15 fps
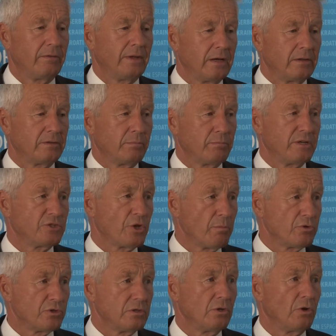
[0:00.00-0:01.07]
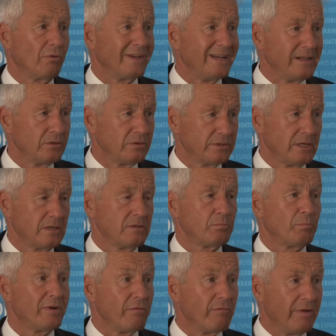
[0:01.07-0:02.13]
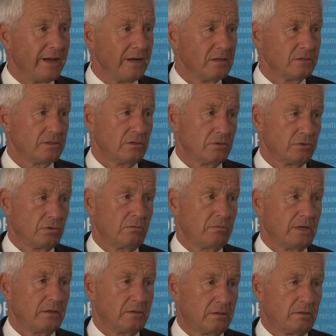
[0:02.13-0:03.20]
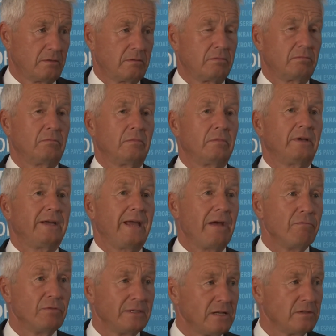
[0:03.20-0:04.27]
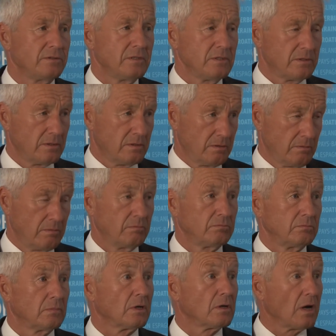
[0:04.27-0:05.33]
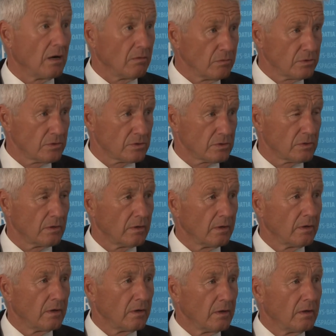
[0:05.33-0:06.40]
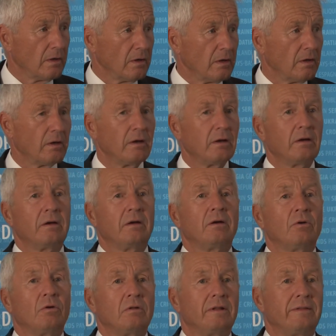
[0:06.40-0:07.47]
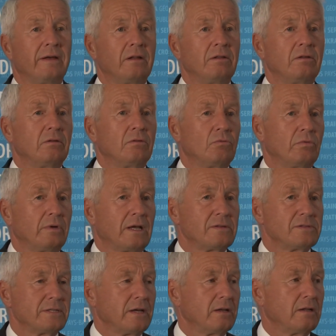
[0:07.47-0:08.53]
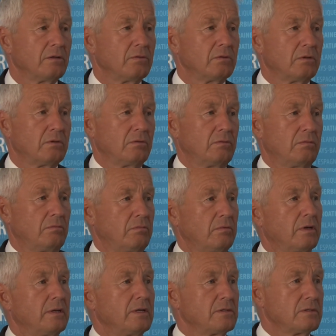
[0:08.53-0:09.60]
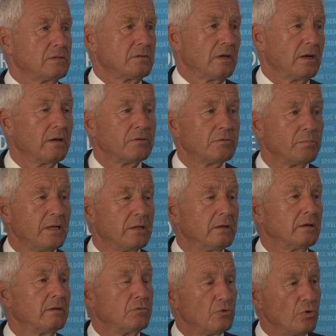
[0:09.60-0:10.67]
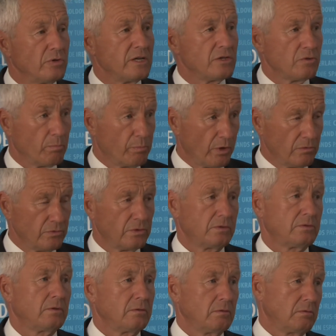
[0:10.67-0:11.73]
that the presumption of innocence prevails so that evidence counts uh, only then we can say that uh, there is has been a judicial process